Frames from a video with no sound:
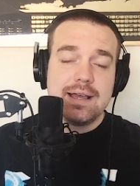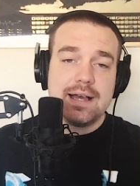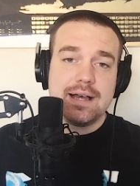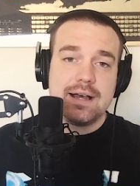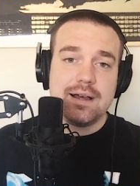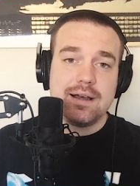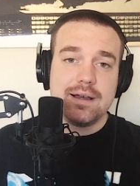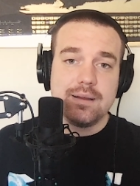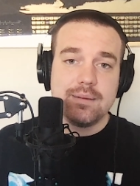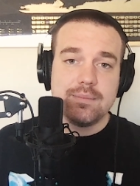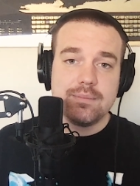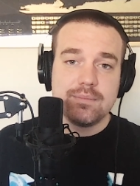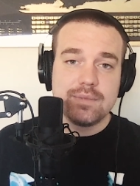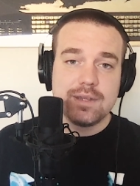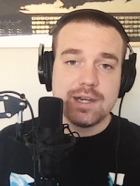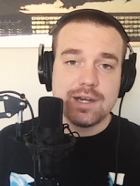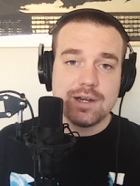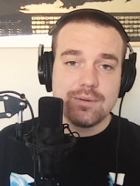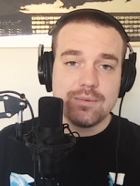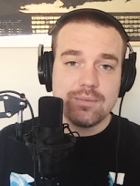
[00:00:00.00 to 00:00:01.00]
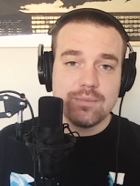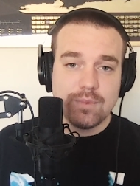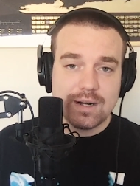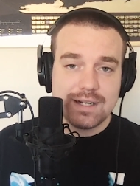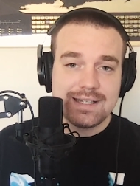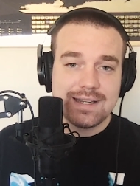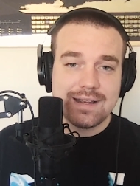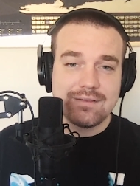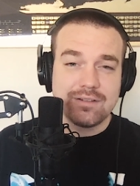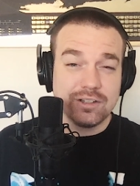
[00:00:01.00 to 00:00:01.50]
What
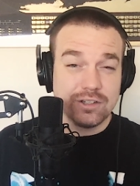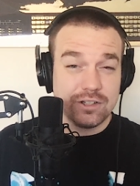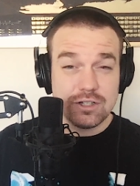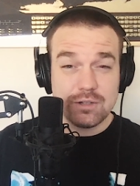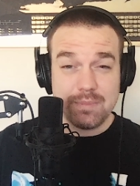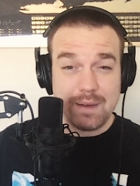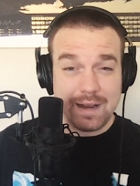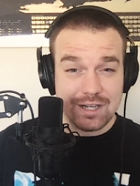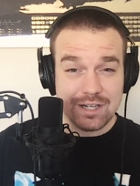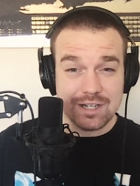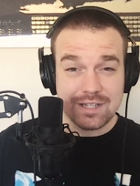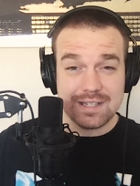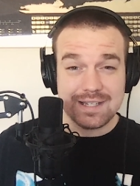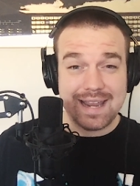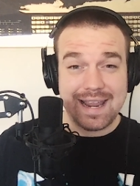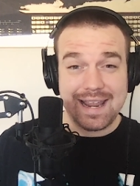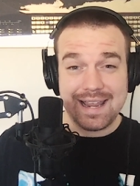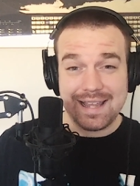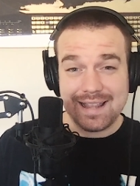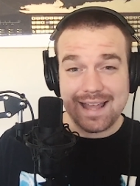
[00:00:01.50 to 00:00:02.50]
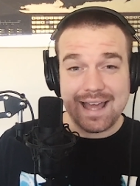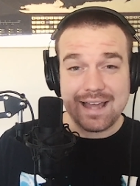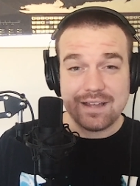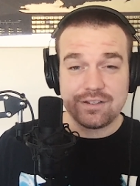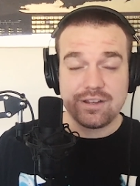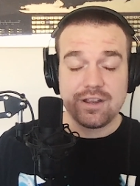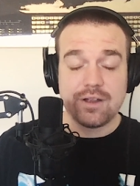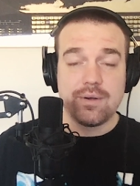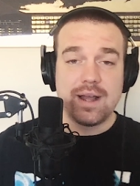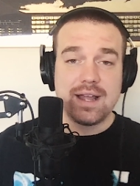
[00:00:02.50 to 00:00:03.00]
does he have to lose by just saying that?
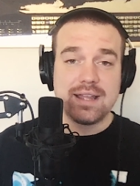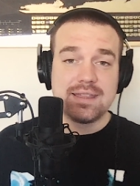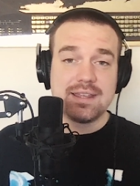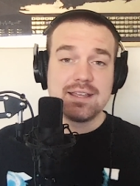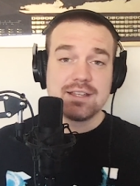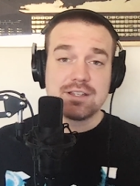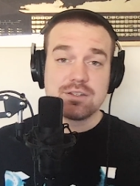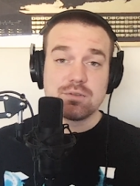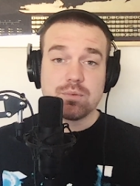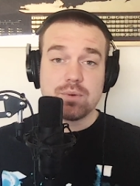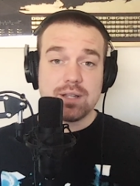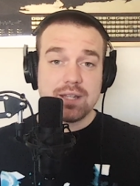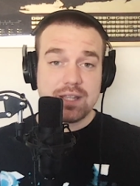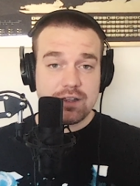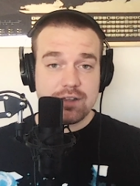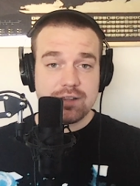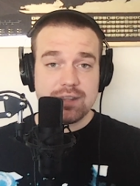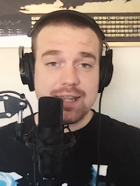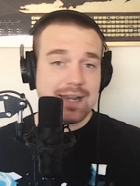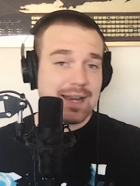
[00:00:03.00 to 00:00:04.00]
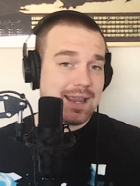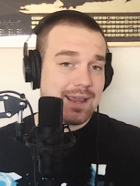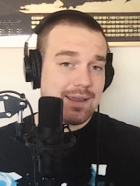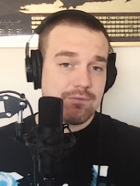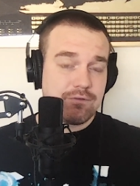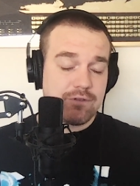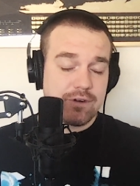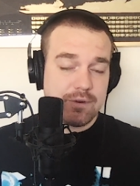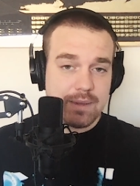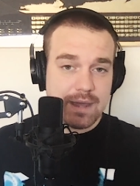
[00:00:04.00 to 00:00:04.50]
So I think it's really good that it
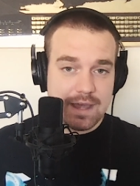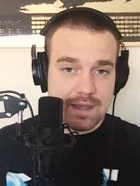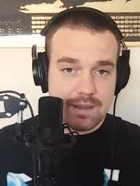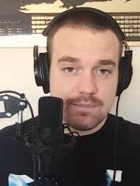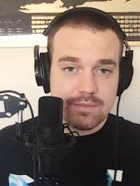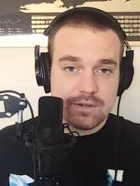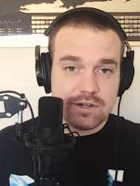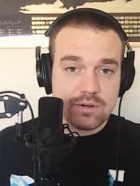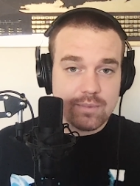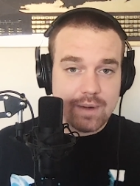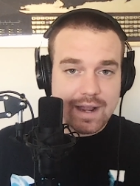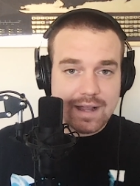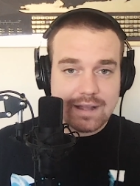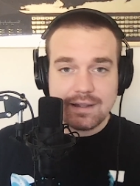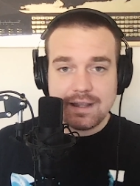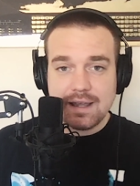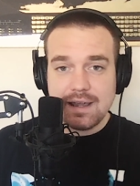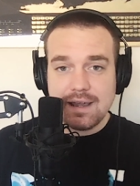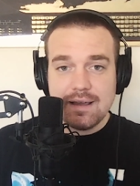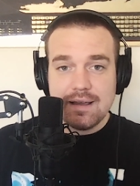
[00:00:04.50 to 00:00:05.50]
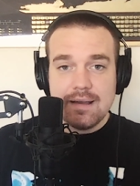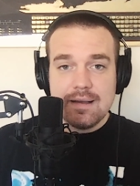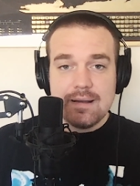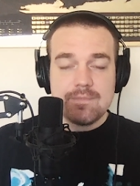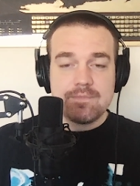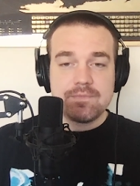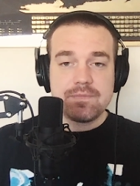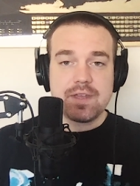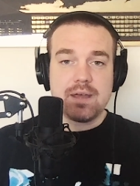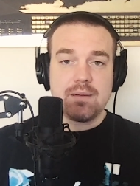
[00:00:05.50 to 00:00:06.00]
came from him directly.
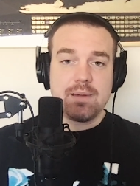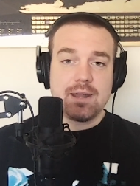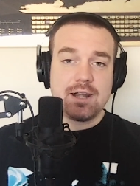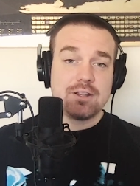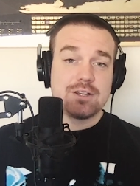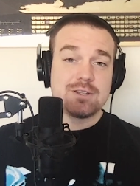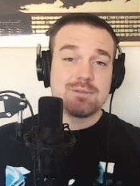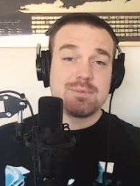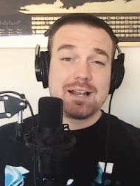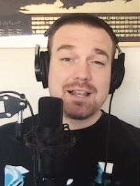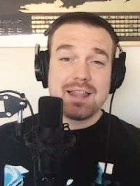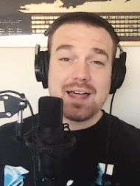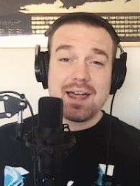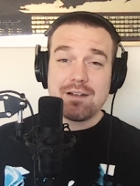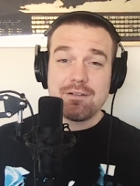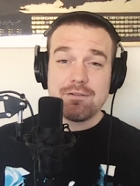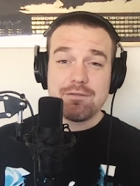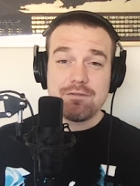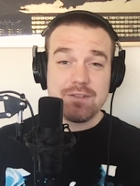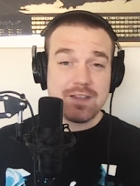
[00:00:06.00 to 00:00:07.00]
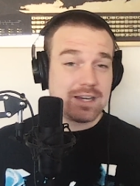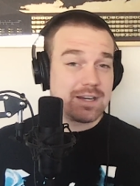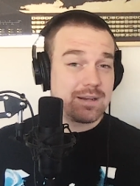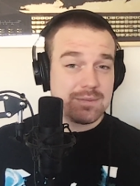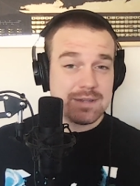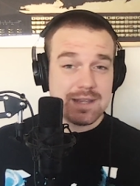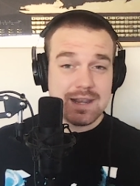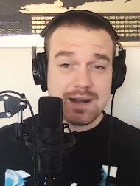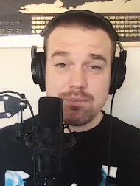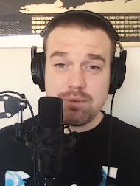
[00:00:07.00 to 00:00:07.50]
I know there's been a lot of
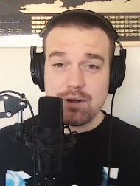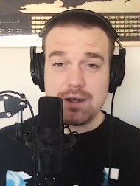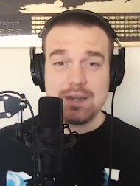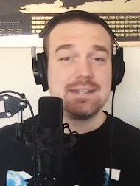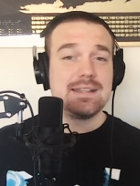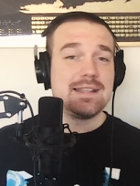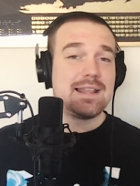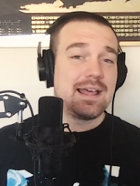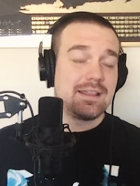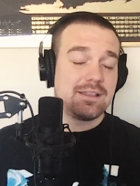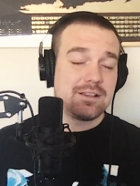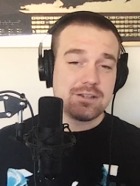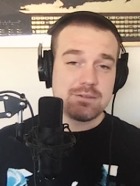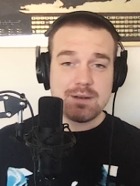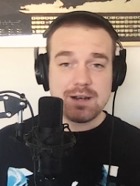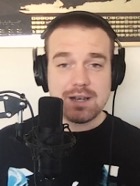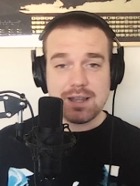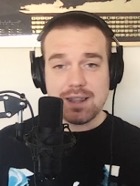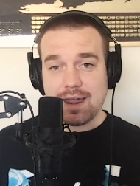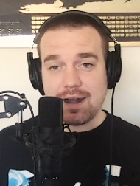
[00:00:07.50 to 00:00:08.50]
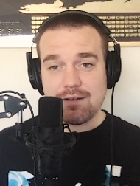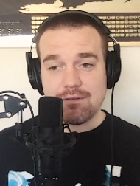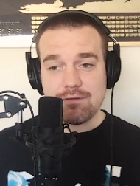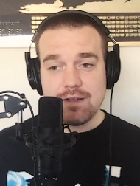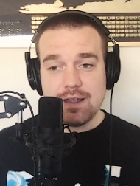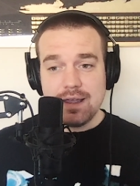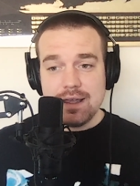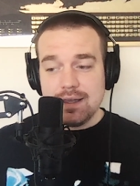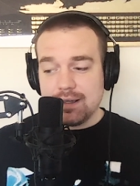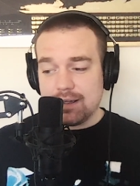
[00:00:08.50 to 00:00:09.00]
victims that have pointed to that. There's been a lot
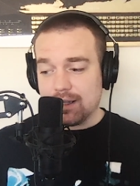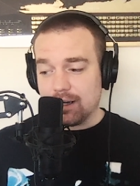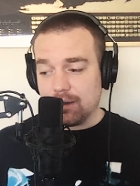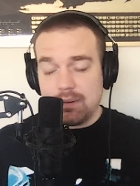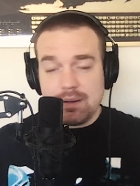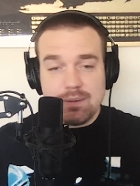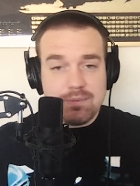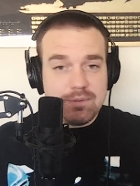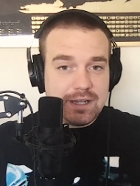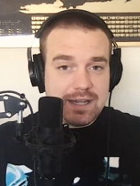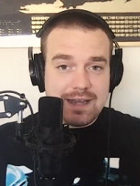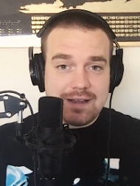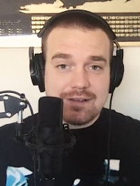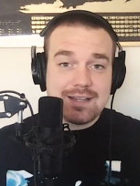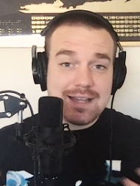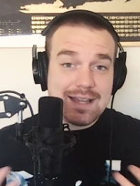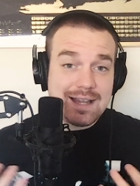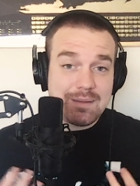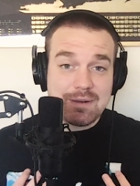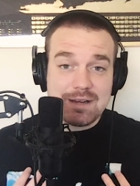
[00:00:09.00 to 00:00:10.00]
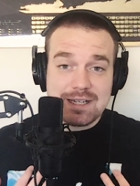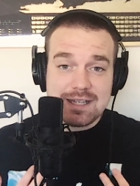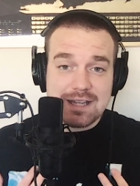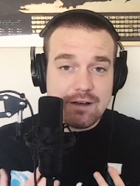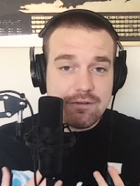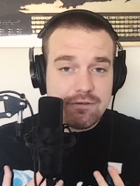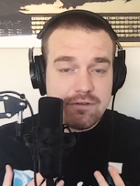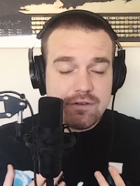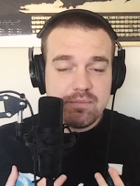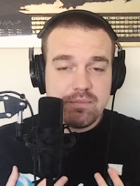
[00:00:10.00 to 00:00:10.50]
of, people on the outside like
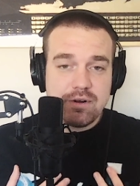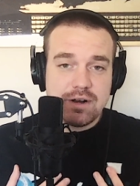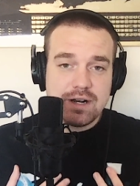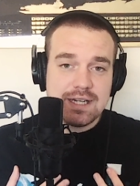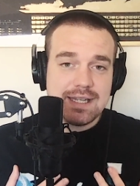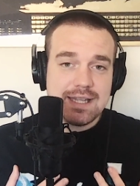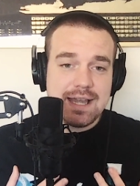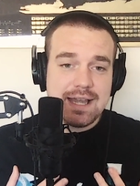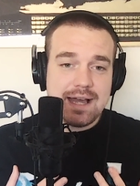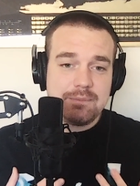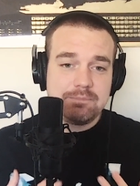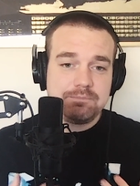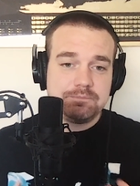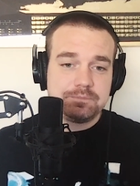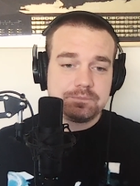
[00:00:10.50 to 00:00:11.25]
myself who point to that.